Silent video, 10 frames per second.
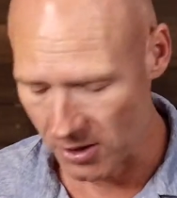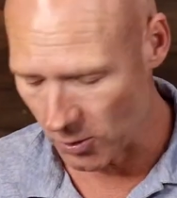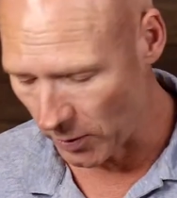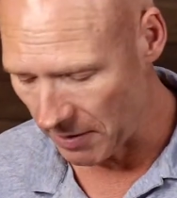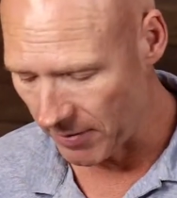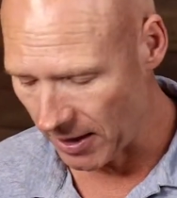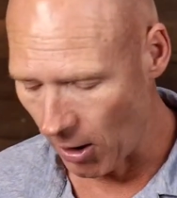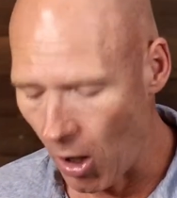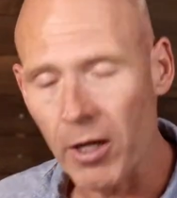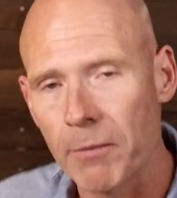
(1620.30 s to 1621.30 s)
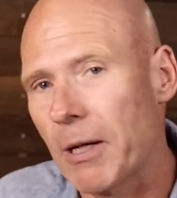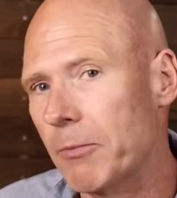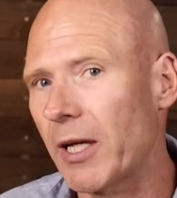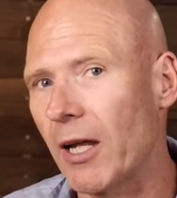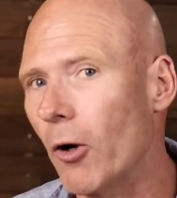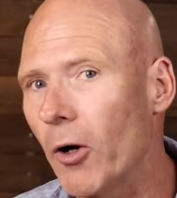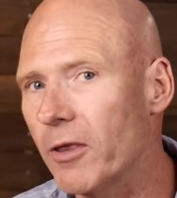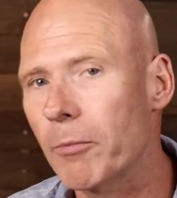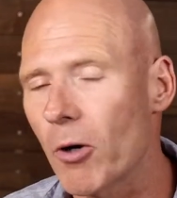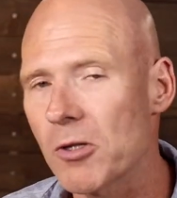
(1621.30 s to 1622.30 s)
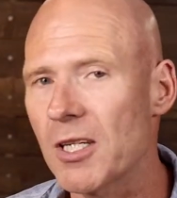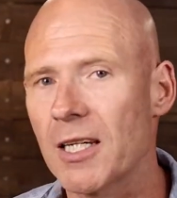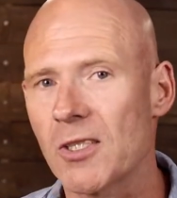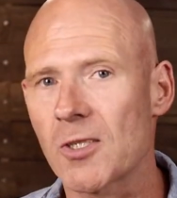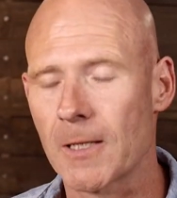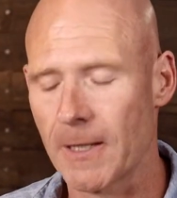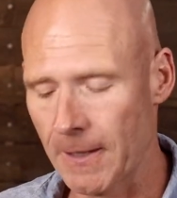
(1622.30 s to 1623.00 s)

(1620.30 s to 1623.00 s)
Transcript: and sweep me along, and people get hurt in the process.